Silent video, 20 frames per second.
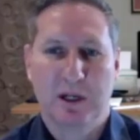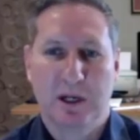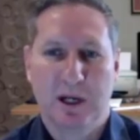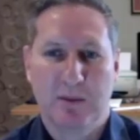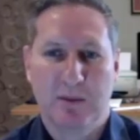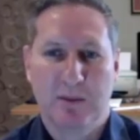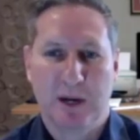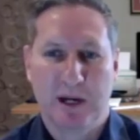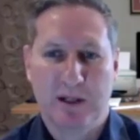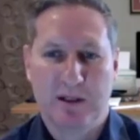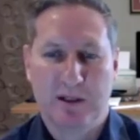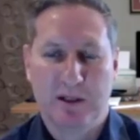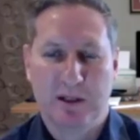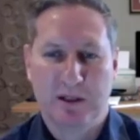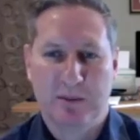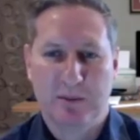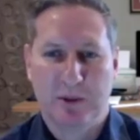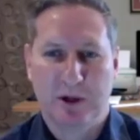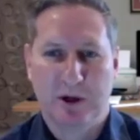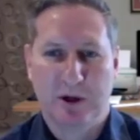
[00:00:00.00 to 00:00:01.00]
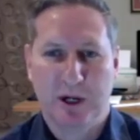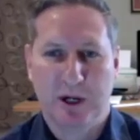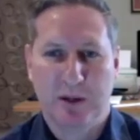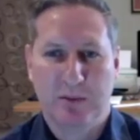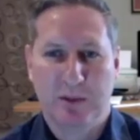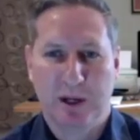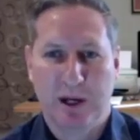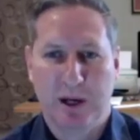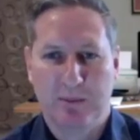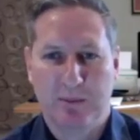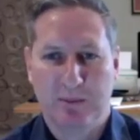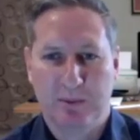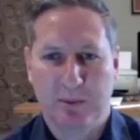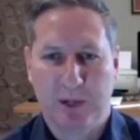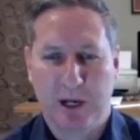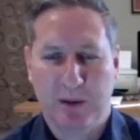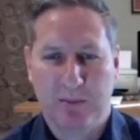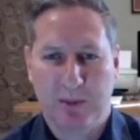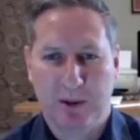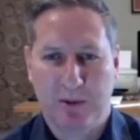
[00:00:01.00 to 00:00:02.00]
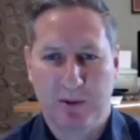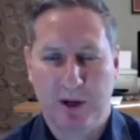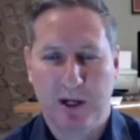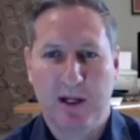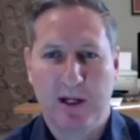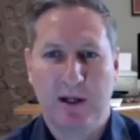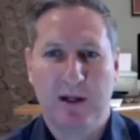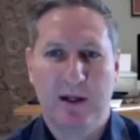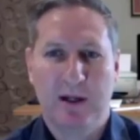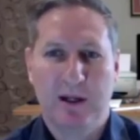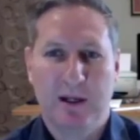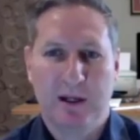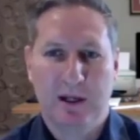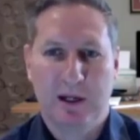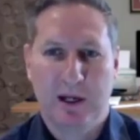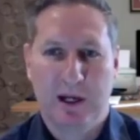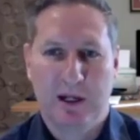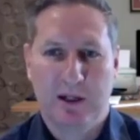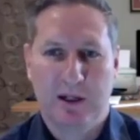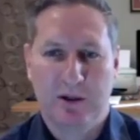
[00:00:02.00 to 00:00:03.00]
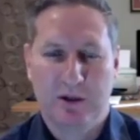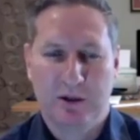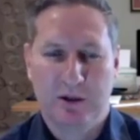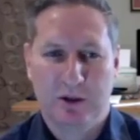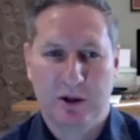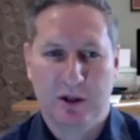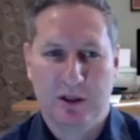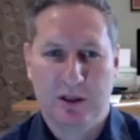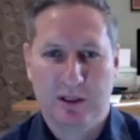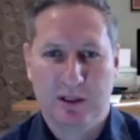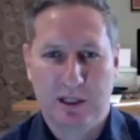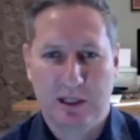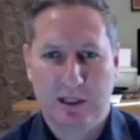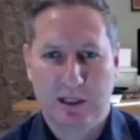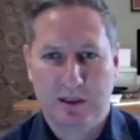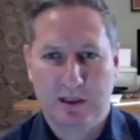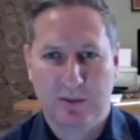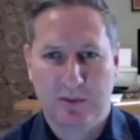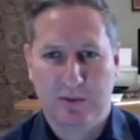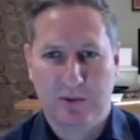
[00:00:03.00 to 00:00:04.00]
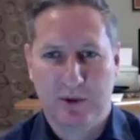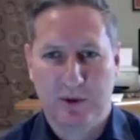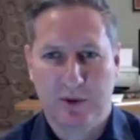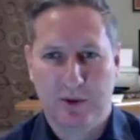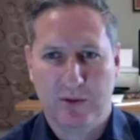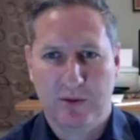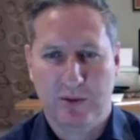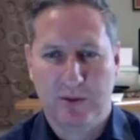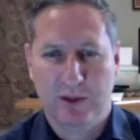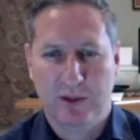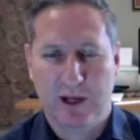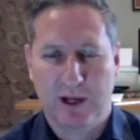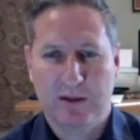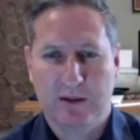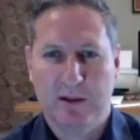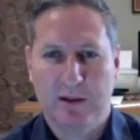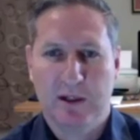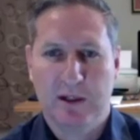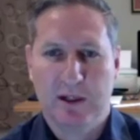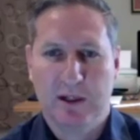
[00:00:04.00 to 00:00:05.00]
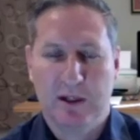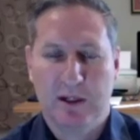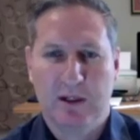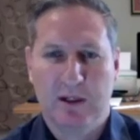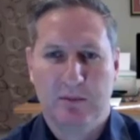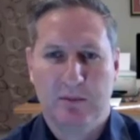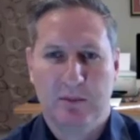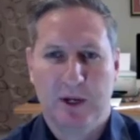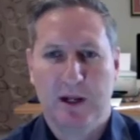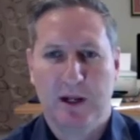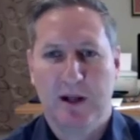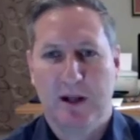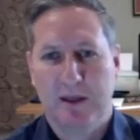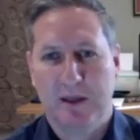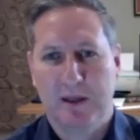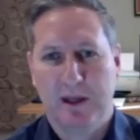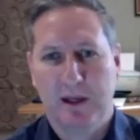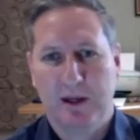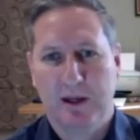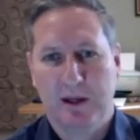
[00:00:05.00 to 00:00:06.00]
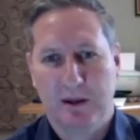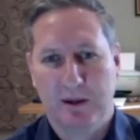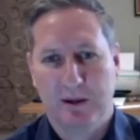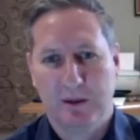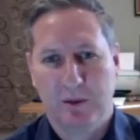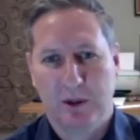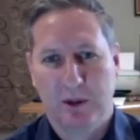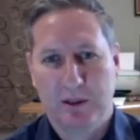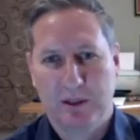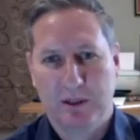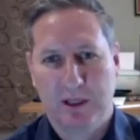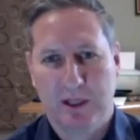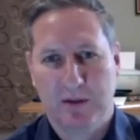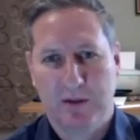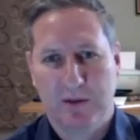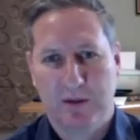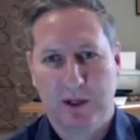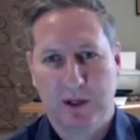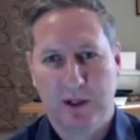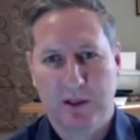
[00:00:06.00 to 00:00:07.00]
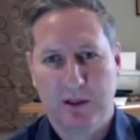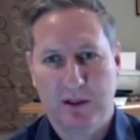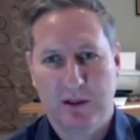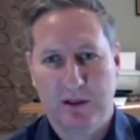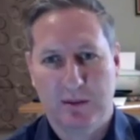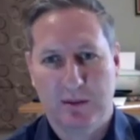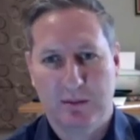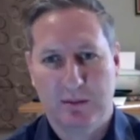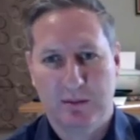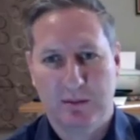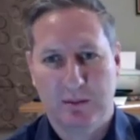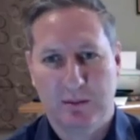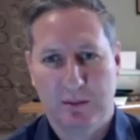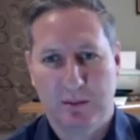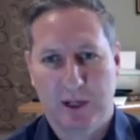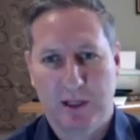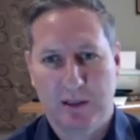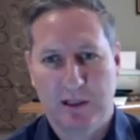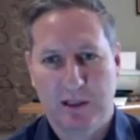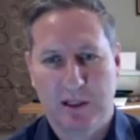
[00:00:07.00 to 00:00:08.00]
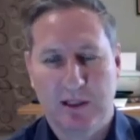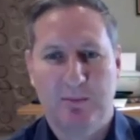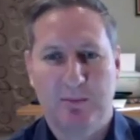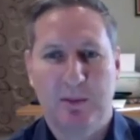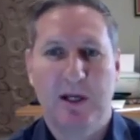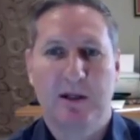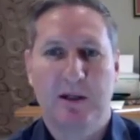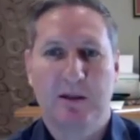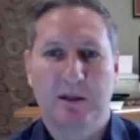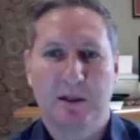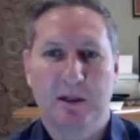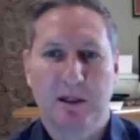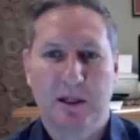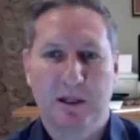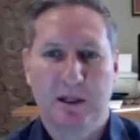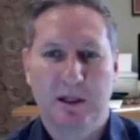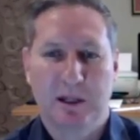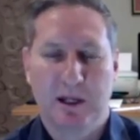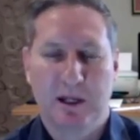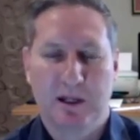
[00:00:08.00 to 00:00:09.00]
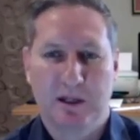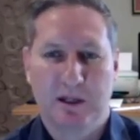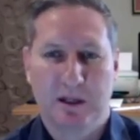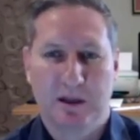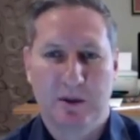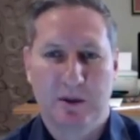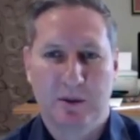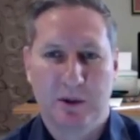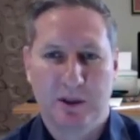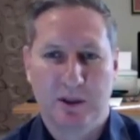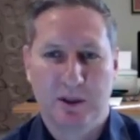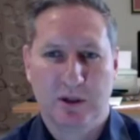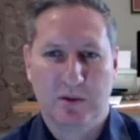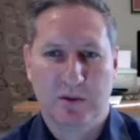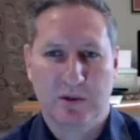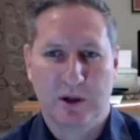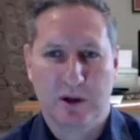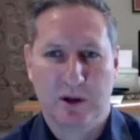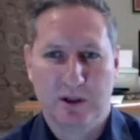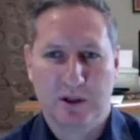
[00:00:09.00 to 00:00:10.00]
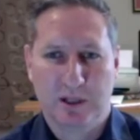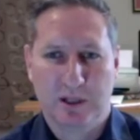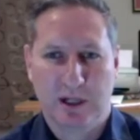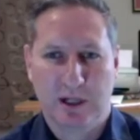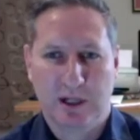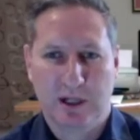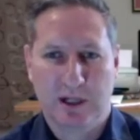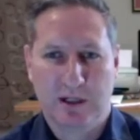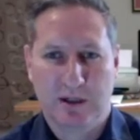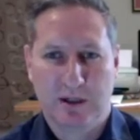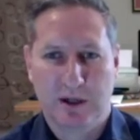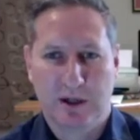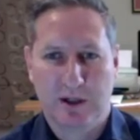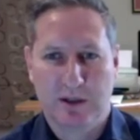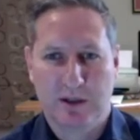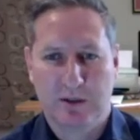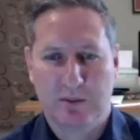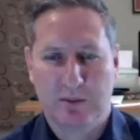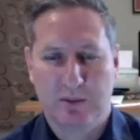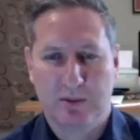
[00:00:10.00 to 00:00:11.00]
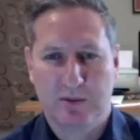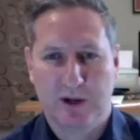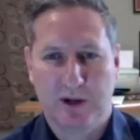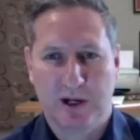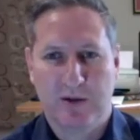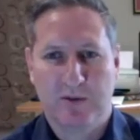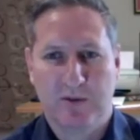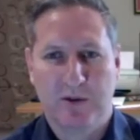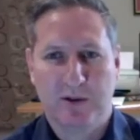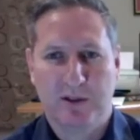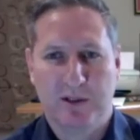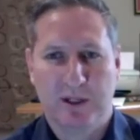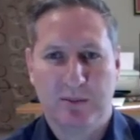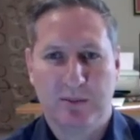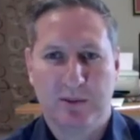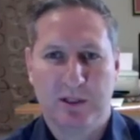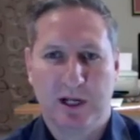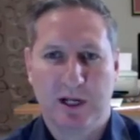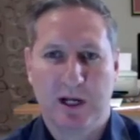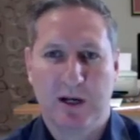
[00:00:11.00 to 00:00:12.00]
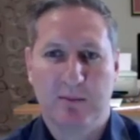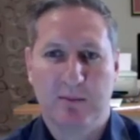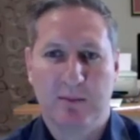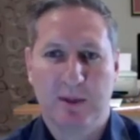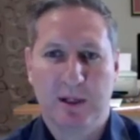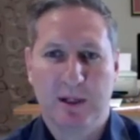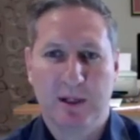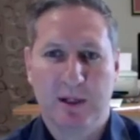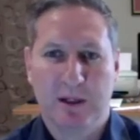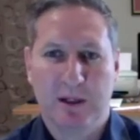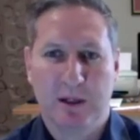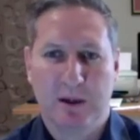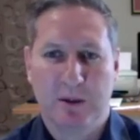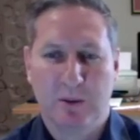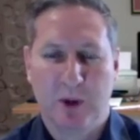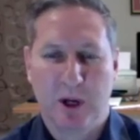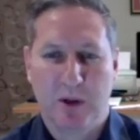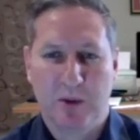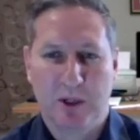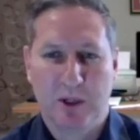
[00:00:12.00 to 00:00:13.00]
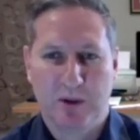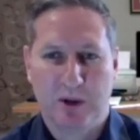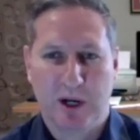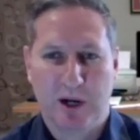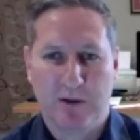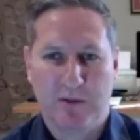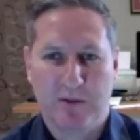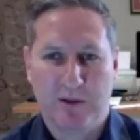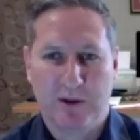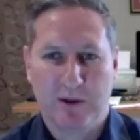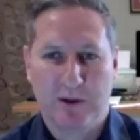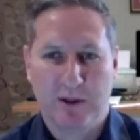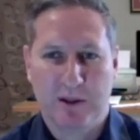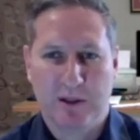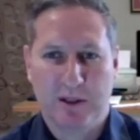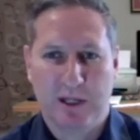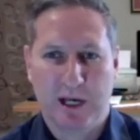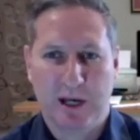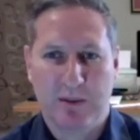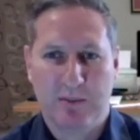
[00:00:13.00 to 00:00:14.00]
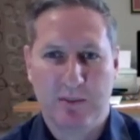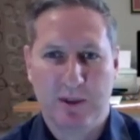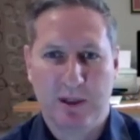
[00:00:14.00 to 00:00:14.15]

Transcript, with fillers: maintenance program up and running and start seeing some fruit from that. But I think what South Africans must expect is that the risk of load shedding is going to prevail for some time while we try to fill this gap.